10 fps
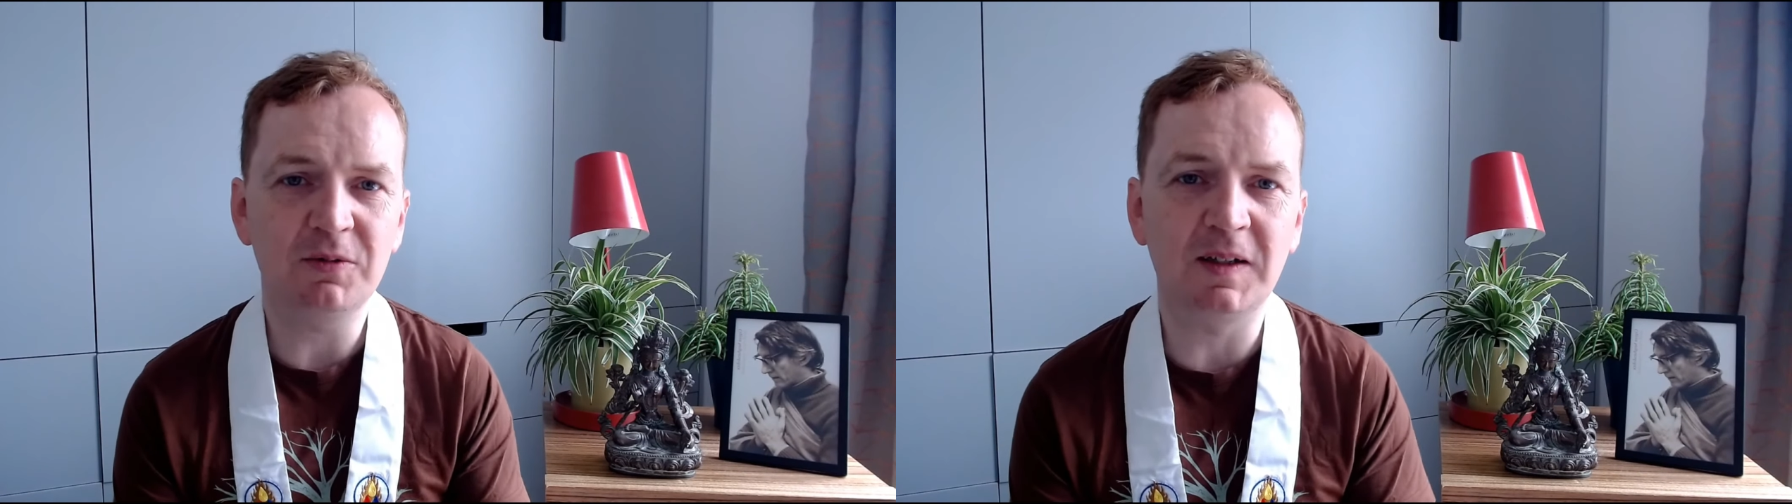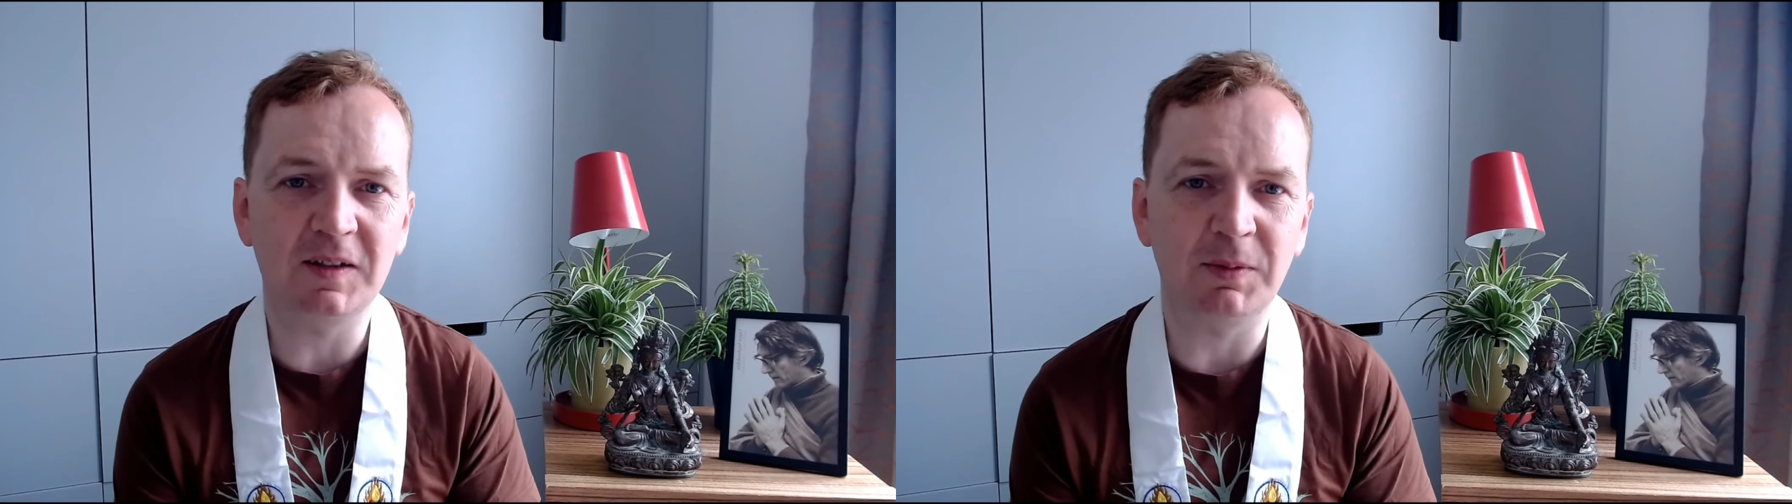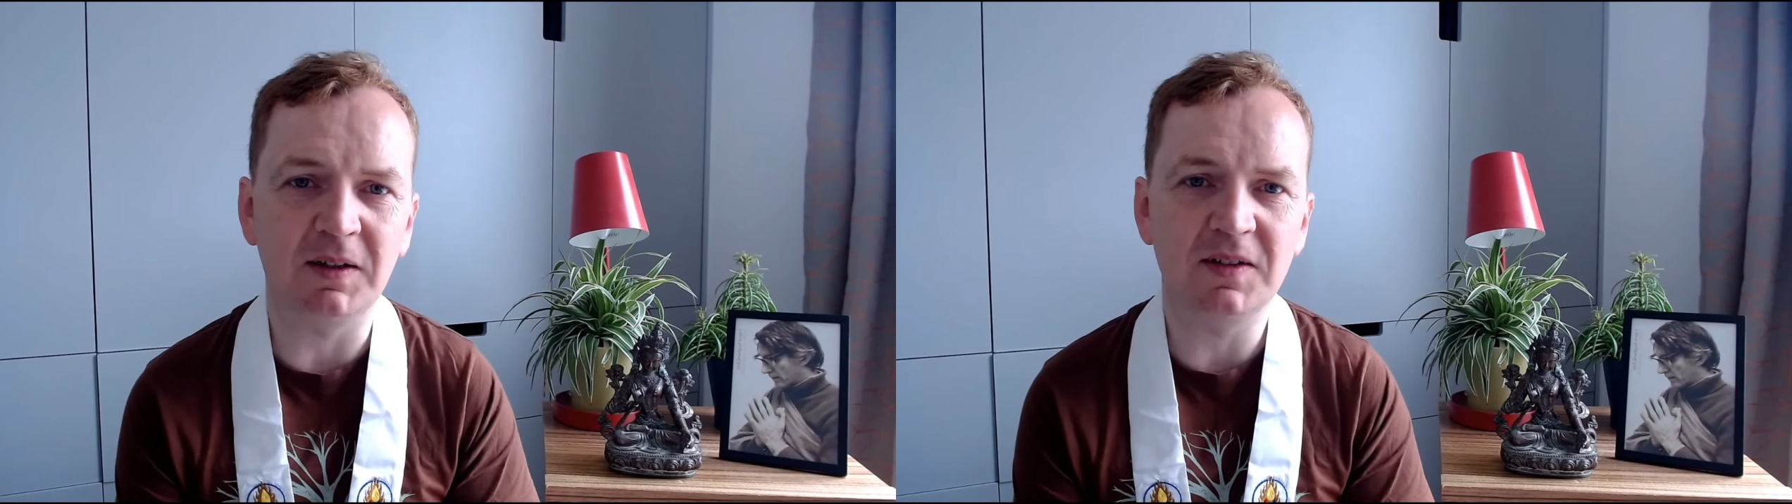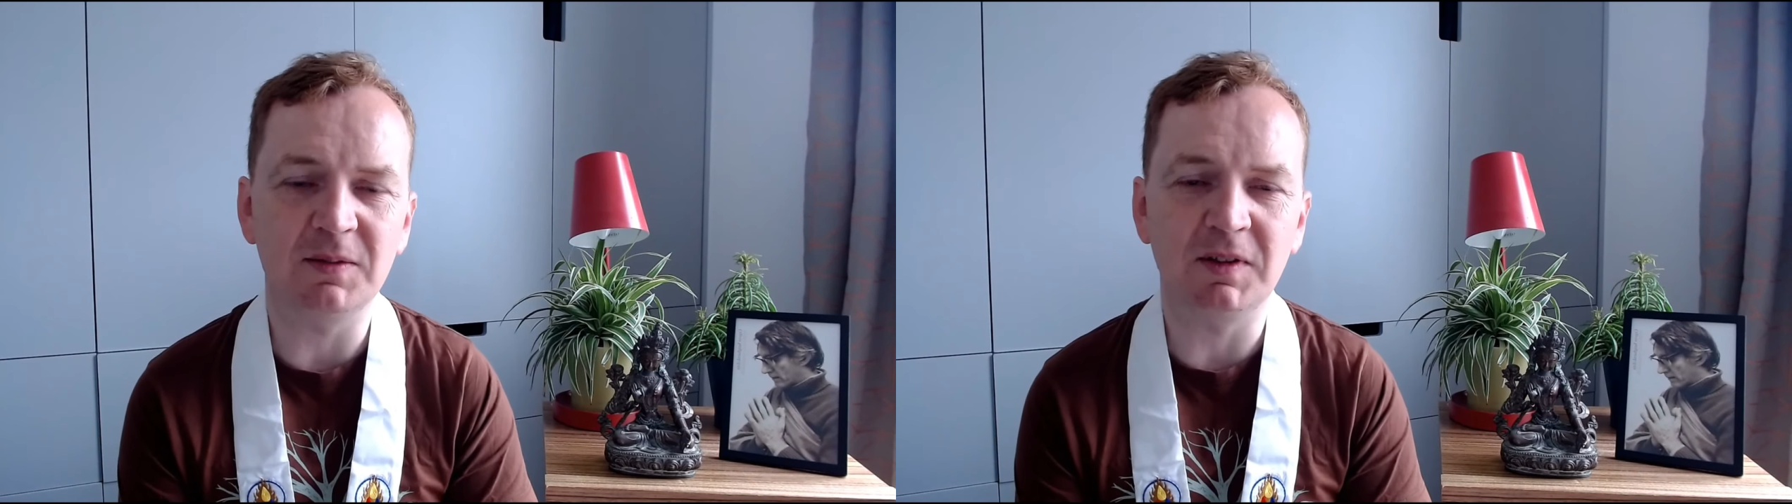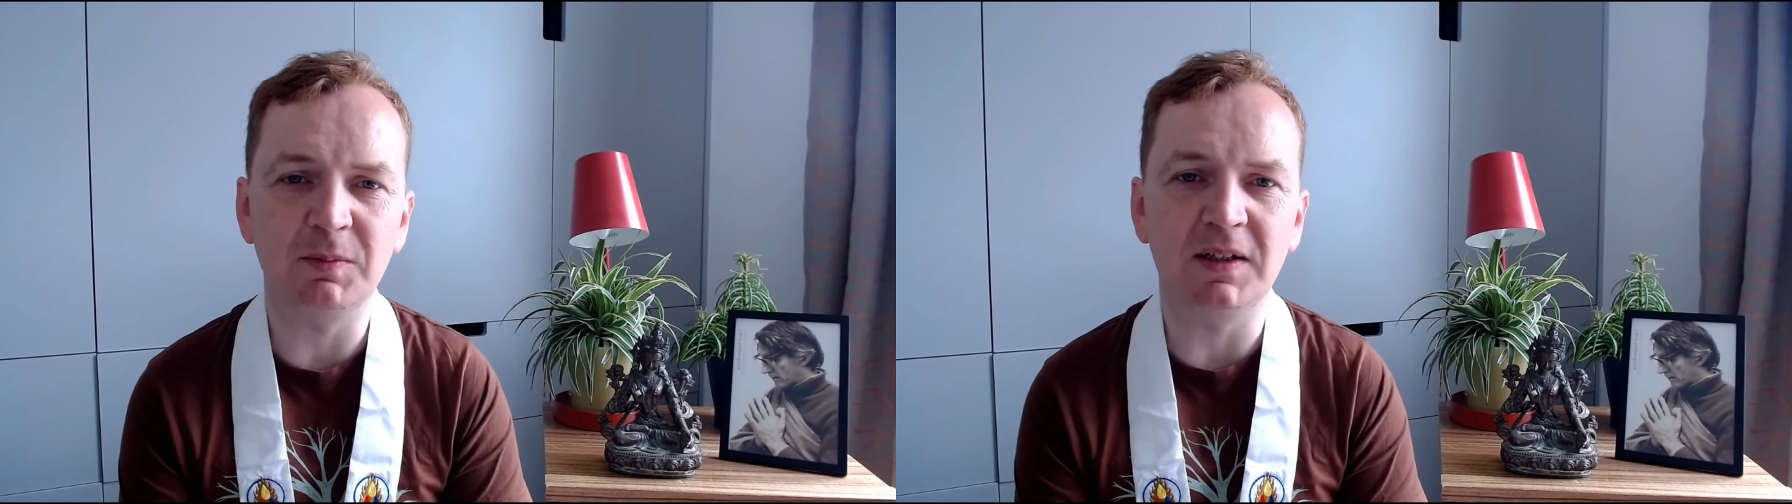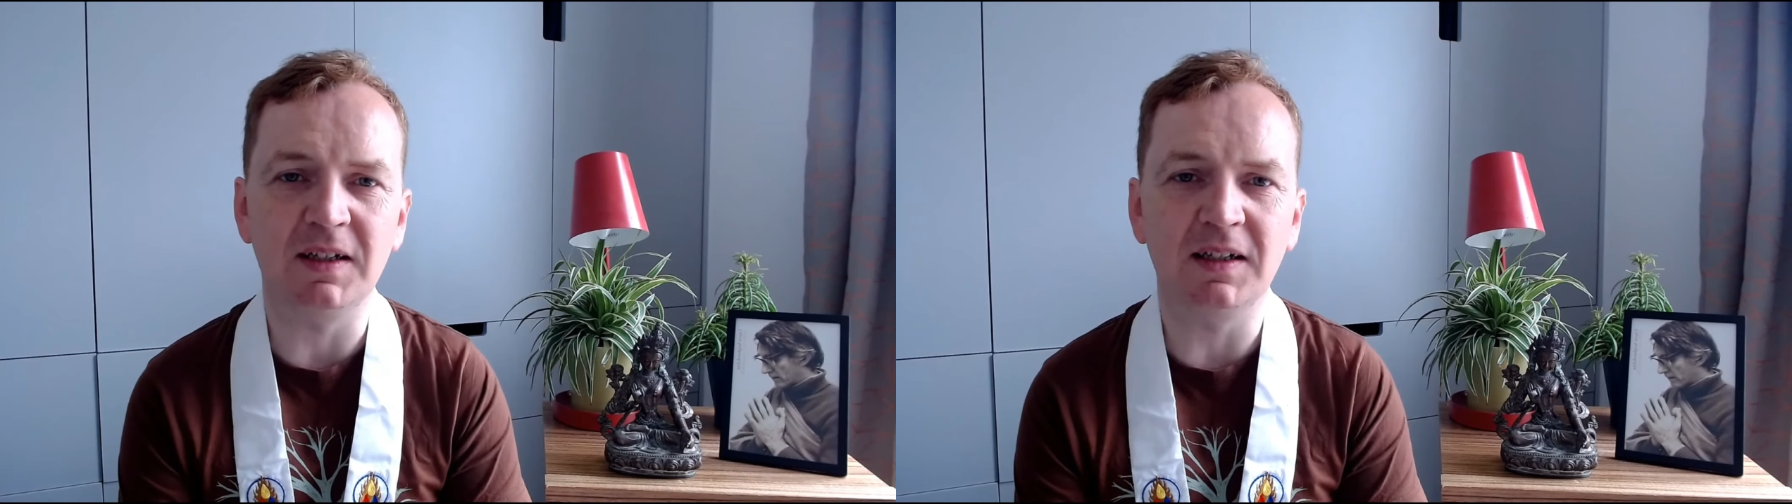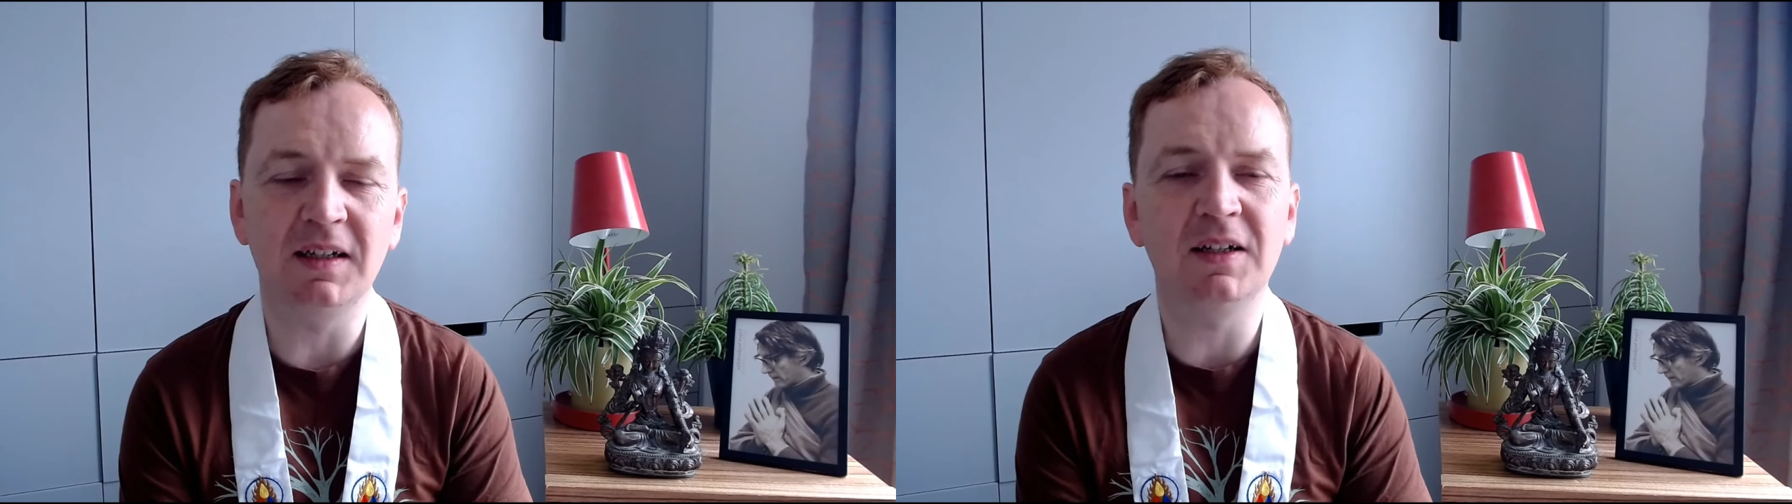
we experience them as being.